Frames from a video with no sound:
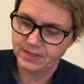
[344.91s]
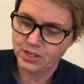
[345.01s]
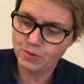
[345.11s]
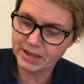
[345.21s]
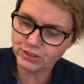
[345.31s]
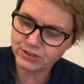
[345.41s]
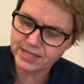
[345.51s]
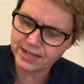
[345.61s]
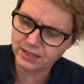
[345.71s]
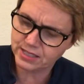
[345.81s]
Your menstrual
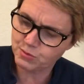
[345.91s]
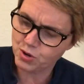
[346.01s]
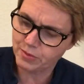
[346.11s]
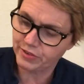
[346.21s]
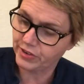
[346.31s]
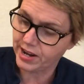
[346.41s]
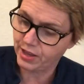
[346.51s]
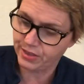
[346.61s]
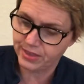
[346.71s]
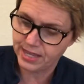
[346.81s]
cycle is a barometer of your
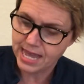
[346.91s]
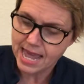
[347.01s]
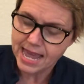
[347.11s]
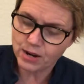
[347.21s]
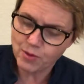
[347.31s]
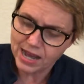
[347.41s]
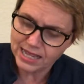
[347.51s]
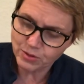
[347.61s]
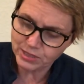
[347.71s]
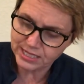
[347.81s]
health. And while
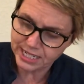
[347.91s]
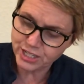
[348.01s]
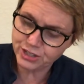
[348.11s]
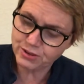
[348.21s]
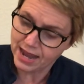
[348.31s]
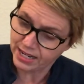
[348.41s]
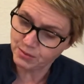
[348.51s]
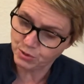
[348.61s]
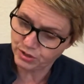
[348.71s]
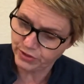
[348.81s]
I will teach you how to
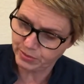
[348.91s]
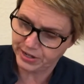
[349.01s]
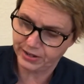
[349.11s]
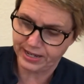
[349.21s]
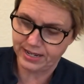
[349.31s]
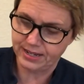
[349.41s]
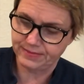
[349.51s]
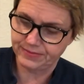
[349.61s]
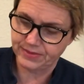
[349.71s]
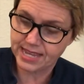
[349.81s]
improve your period
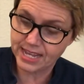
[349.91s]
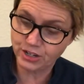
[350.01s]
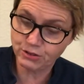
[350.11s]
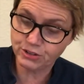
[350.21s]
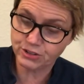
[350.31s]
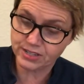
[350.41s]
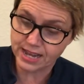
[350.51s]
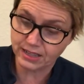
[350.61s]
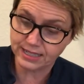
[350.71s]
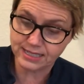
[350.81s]
and use your
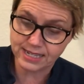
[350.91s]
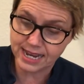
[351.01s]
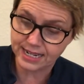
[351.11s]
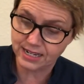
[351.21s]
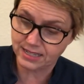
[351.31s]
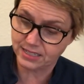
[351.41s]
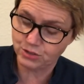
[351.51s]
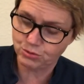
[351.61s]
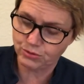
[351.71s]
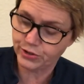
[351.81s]
cycle as a diagnostic
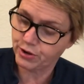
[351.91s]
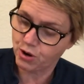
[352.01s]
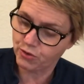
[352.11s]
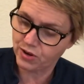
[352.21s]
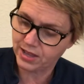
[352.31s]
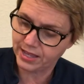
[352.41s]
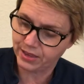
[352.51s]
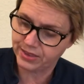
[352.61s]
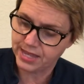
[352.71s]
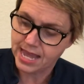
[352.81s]
tool for your overall
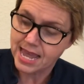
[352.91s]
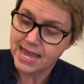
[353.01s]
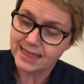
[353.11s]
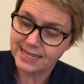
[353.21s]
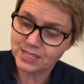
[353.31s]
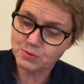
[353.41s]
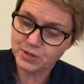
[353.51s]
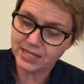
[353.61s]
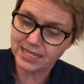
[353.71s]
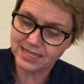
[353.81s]
health, this
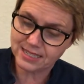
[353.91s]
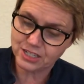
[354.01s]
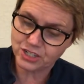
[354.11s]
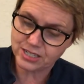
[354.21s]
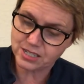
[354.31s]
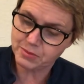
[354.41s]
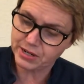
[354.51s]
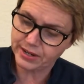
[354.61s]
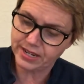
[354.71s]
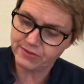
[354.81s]
book isn't just a
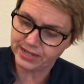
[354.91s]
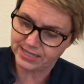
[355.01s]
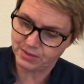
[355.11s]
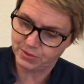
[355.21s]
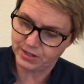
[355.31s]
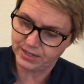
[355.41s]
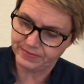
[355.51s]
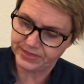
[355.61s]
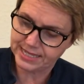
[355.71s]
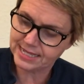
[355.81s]
period fix-it book.
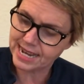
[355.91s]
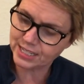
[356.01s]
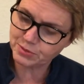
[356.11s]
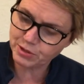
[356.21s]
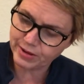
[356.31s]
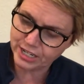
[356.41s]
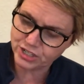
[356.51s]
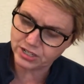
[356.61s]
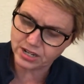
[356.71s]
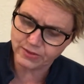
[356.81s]
It's an
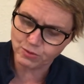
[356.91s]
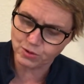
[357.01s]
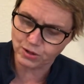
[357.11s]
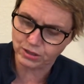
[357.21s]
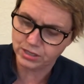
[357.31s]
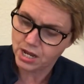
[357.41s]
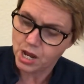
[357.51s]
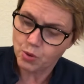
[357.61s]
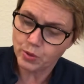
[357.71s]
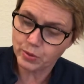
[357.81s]
exploration of a world
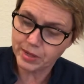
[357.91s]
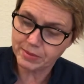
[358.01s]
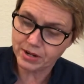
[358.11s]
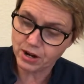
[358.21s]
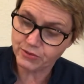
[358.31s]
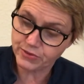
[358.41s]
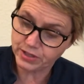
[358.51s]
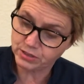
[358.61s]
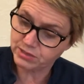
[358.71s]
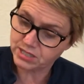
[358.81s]
where women are
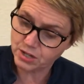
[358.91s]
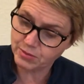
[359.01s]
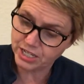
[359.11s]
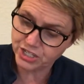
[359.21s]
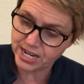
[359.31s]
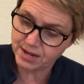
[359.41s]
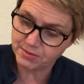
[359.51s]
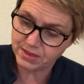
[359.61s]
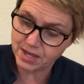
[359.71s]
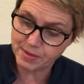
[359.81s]
filled with so much
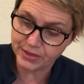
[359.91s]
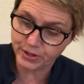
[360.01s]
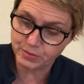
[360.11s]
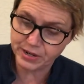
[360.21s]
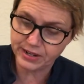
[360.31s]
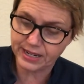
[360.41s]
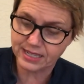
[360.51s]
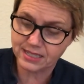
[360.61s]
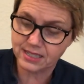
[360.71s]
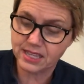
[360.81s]
shame about their
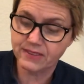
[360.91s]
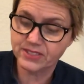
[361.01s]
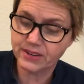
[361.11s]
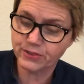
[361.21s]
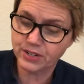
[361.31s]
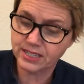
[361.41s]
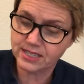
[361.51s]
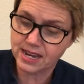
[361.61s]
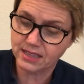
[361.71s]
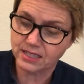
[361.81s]
periods that they've suffered in
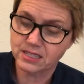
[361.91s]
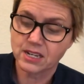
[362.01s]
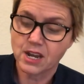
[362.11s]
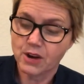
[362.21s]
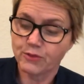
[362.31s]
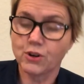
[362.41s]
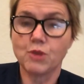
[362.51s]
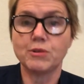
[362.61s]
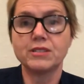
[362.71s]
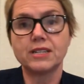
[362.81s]
silence for
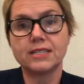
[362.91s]
almost a